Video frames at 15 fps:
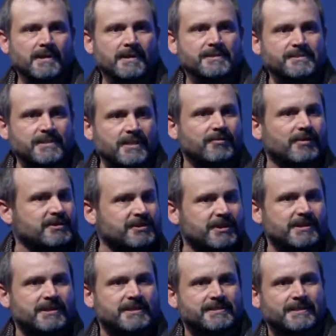Secret
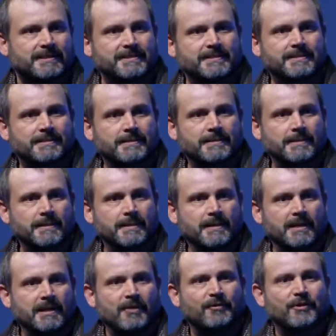geniuses.
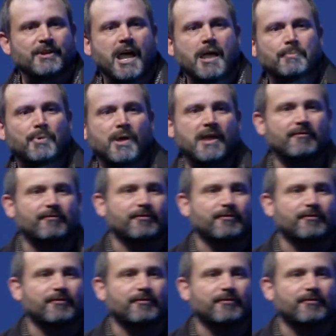And if you're not brave